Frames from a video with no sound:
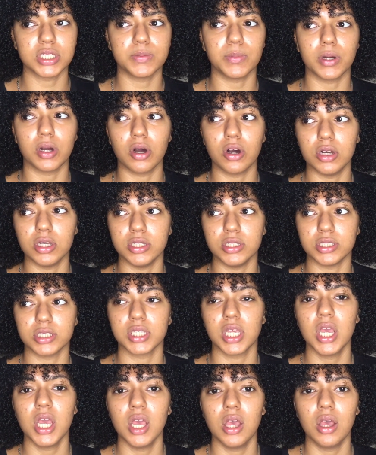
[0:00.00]
because
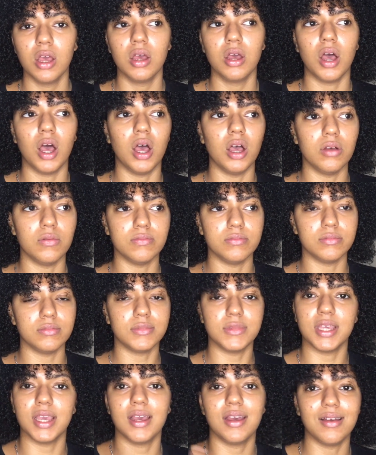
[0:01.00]

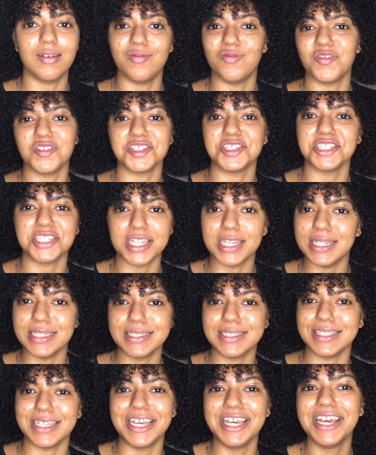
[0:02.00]
yeah,
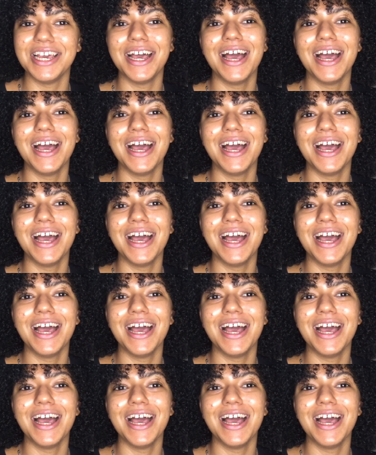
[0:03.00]
versatility.